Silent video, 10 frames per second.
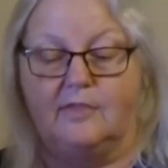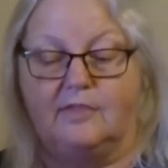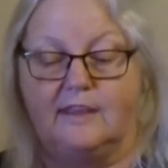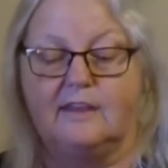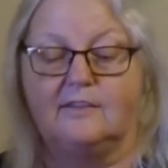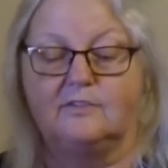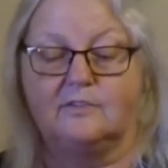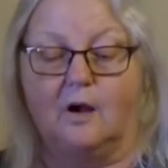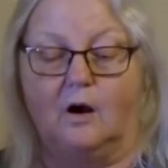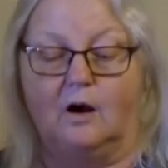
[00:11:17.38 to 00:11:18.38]
These
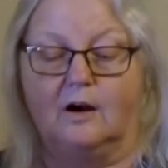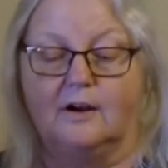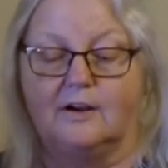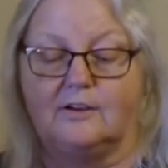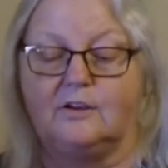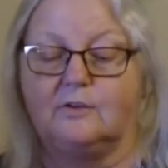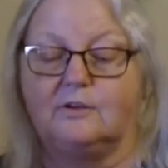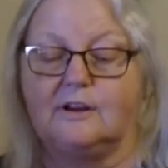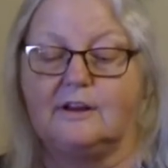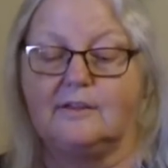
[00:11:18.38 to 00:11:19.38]
are
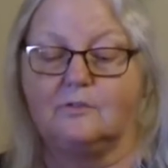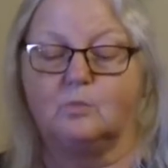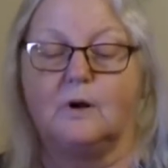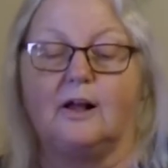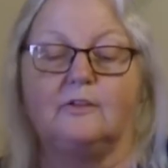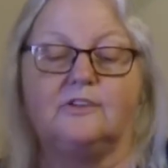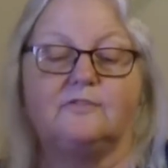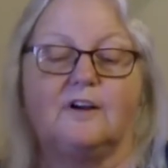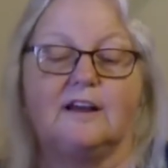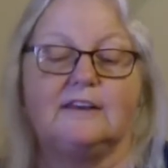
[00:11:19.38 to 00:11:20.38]
Unity's
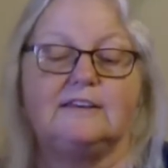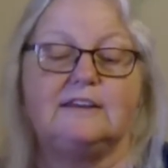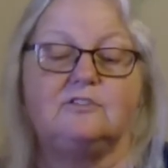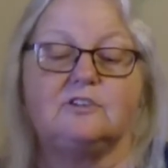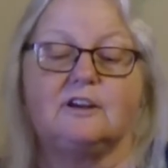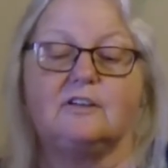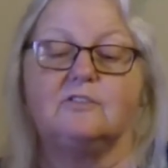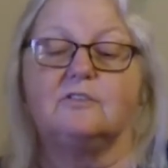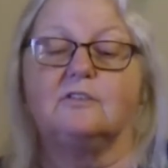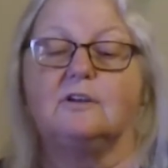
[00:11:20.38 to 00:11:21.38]
well-defined
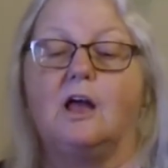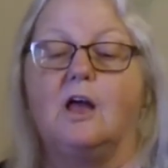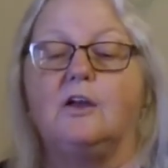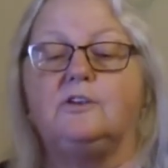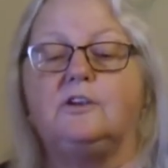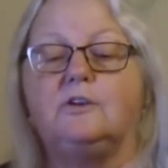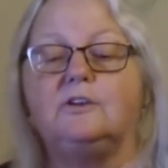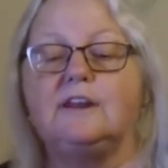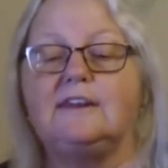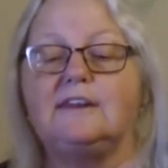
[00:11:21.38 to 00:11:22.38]
teachings.
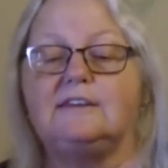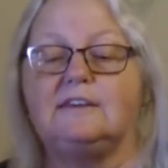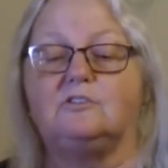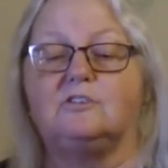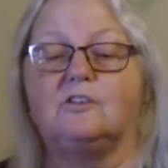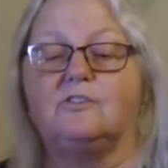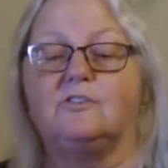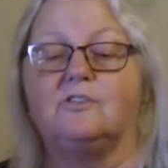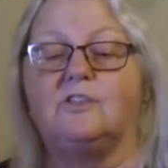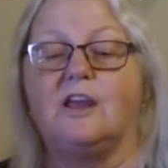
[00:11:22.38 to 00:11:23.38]
Unity teaches
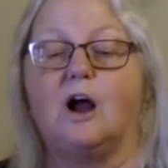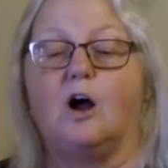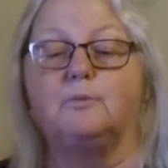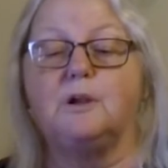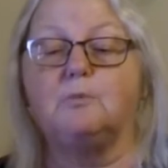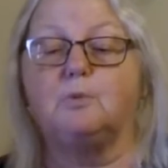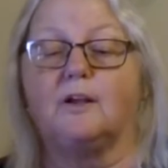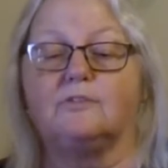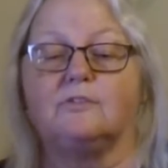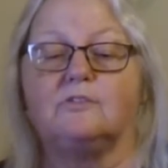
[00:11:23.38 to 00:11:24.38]
the
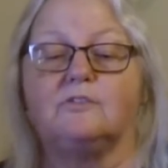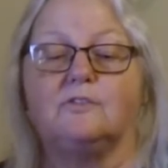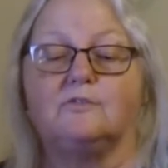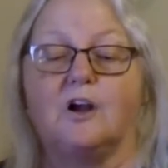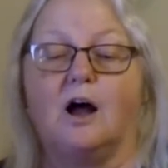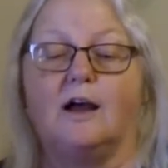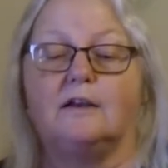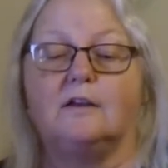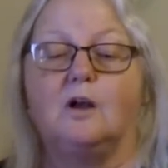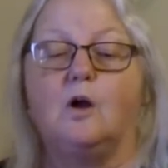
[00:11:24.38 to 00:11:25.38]
omnipresence of God,
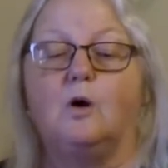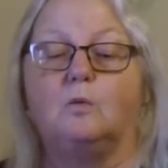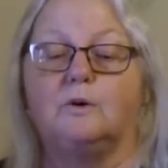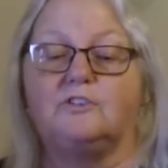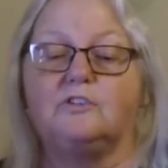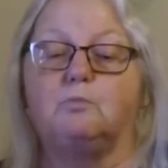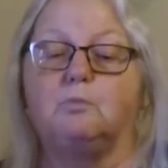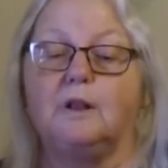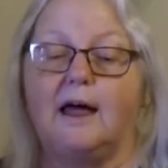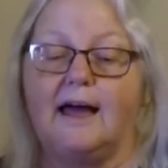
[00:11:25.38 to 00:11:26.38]
which
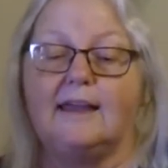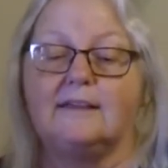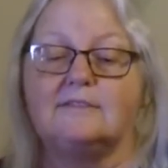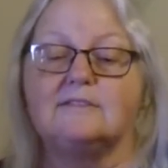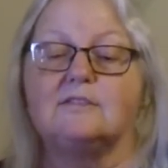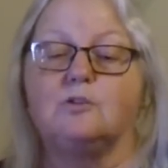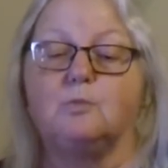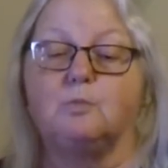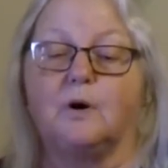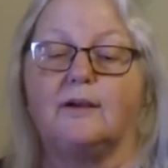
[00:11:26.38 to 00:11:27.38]
implies the
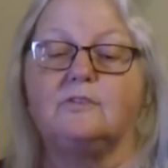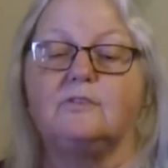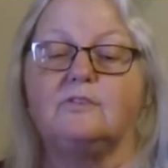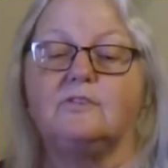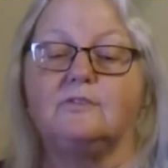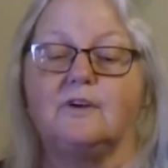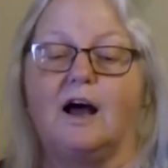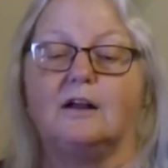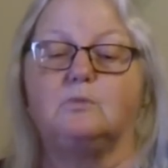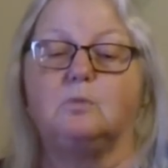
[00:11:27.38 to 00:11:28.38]
presence of
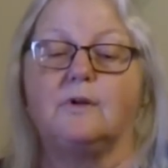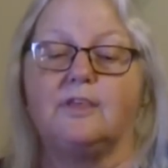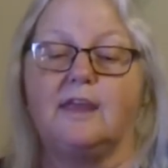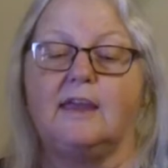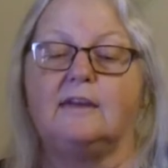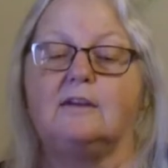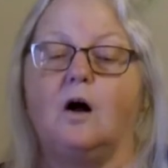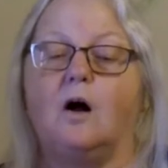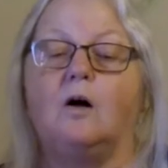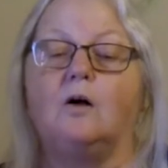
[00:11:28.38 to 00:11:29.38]
God within
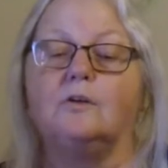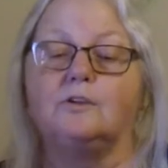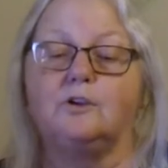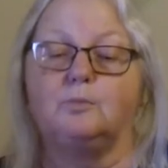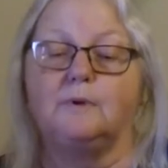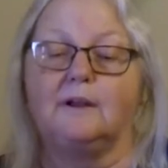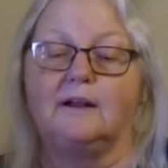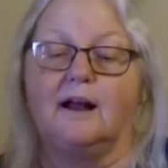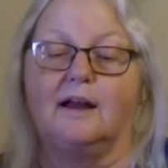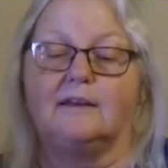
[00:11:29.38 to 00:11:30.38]
all
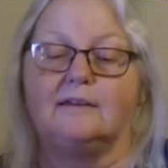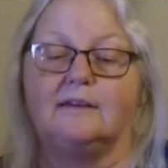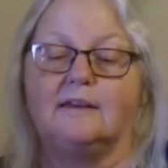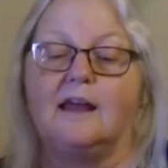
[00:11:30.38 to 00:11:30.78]
humankind.